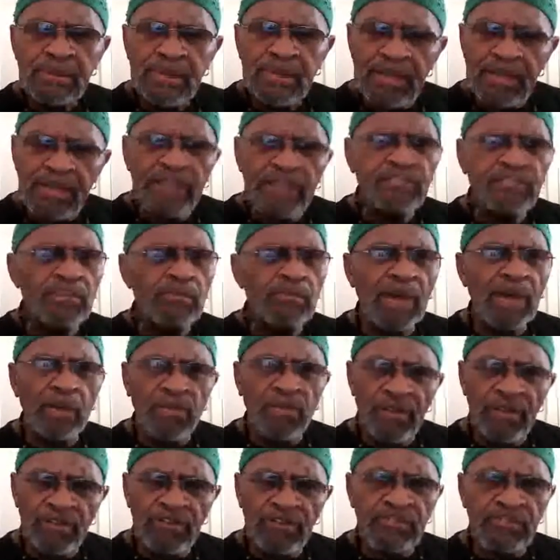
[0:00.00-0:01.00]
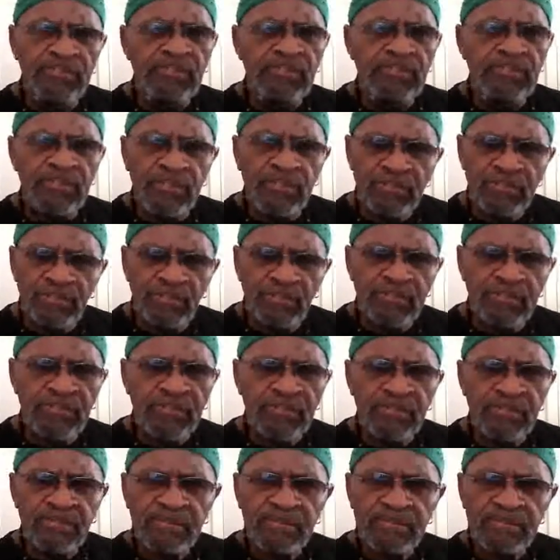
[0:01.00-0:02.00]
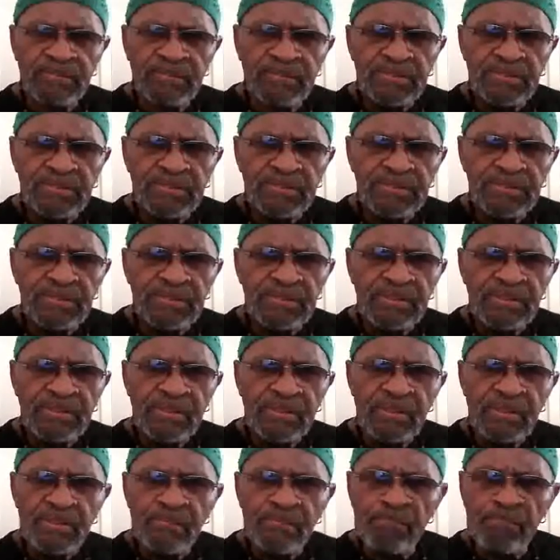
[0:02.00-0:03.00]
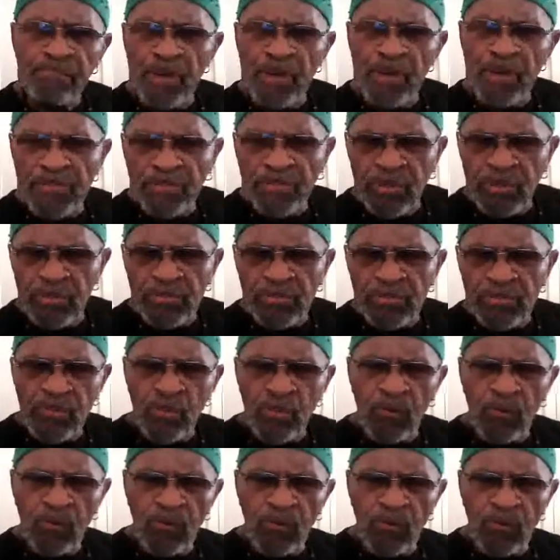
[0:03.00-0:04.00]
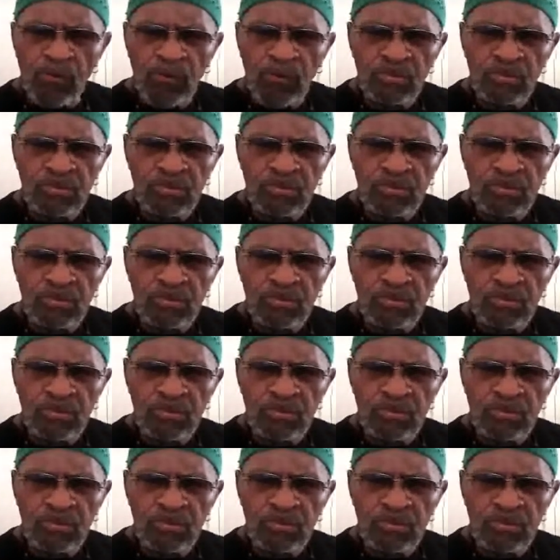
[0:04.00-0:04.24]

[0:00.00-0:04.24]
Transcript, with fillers: Listen, my brothers and sisters. Birth control.